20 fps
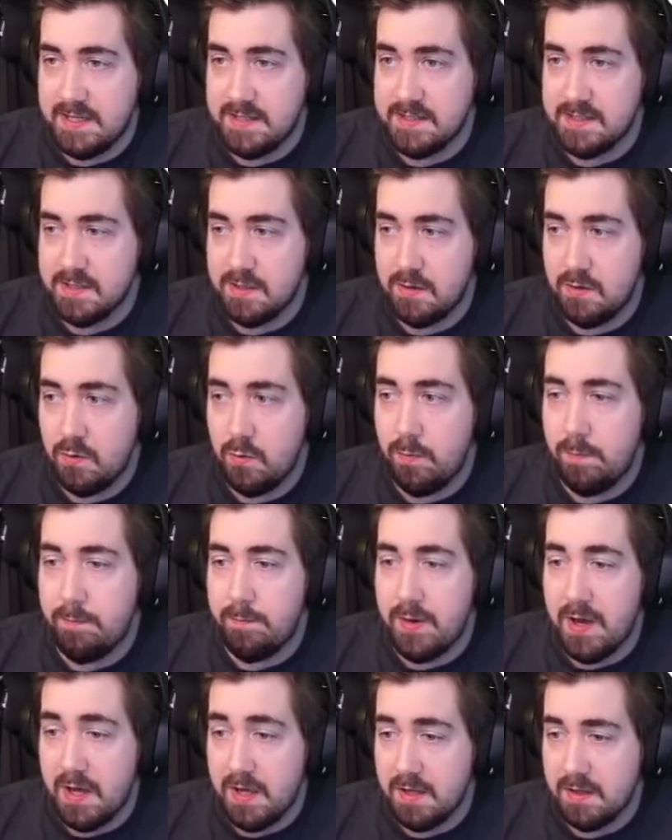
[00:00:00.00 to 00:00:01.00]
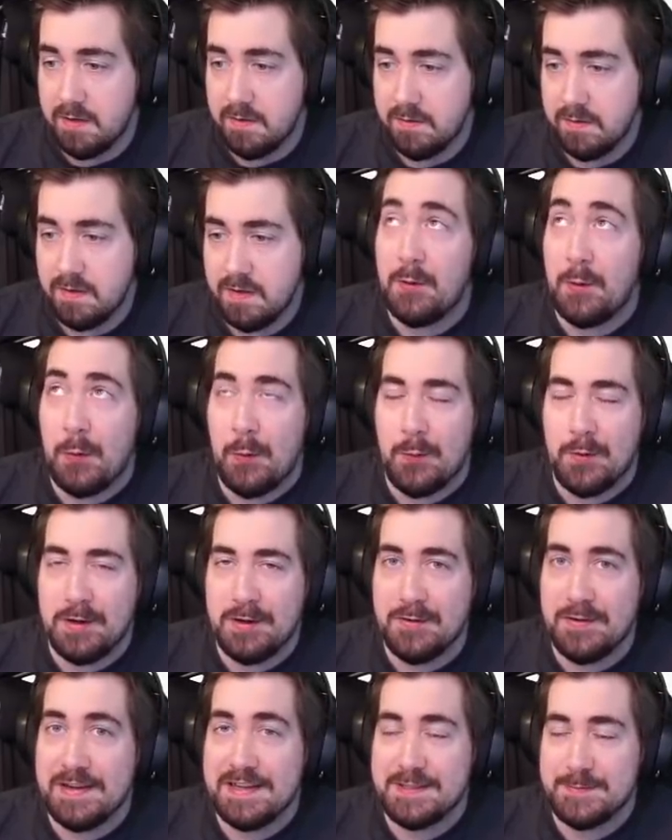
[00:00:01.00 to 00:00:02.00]
so, but lower
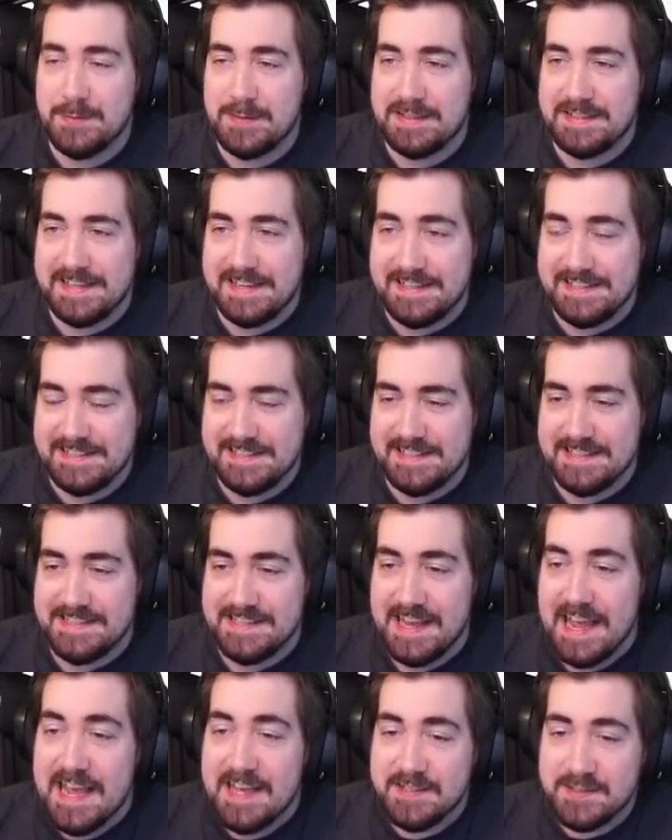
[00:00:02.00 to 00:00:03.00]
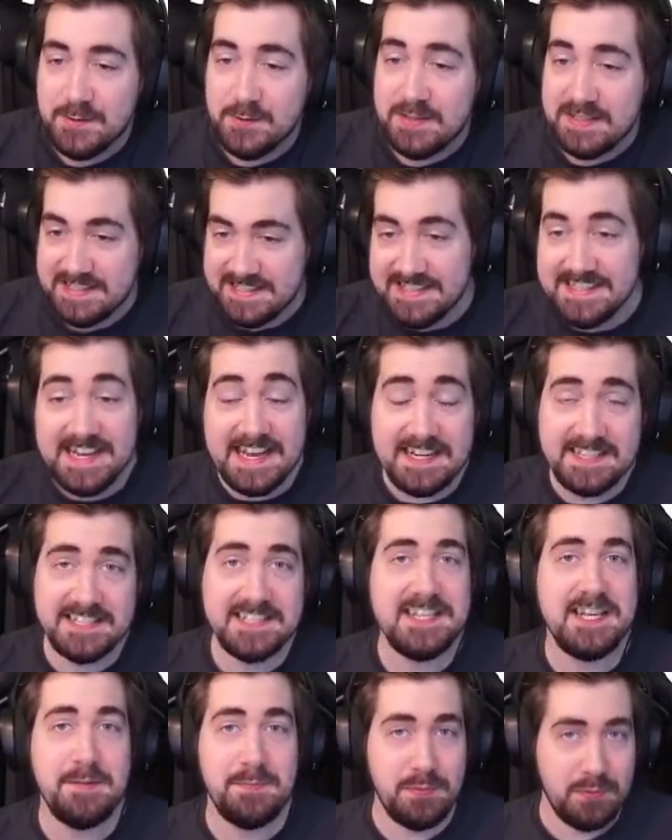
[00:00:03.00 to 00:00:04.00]
your expectations. So this is
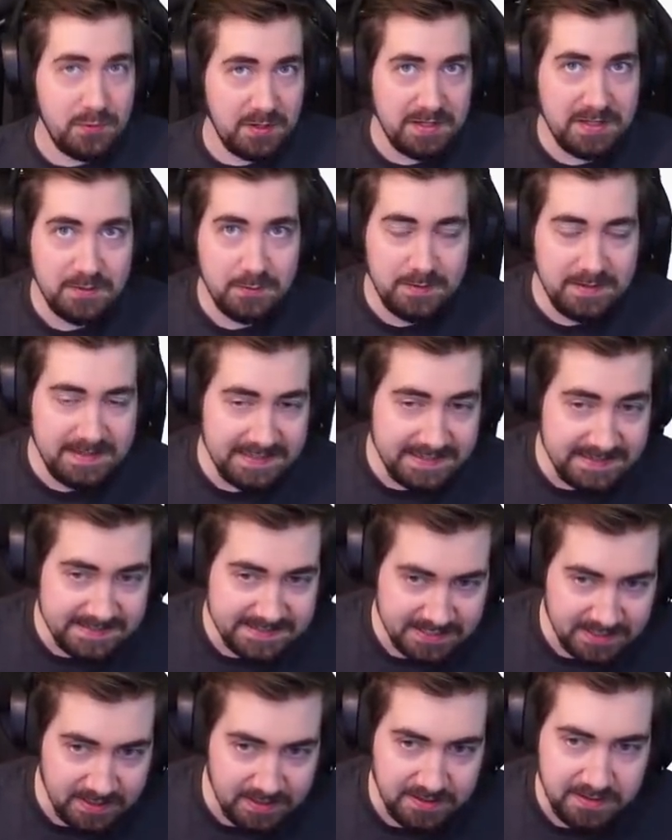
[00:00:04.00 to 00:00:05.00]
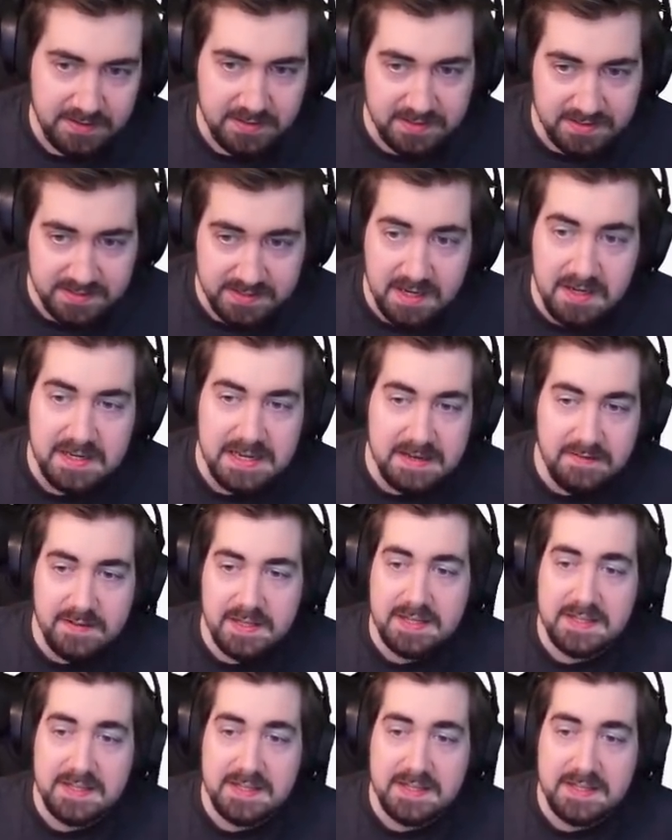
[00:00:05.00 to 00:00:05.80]
actually a pretty good league starter. It's going to have like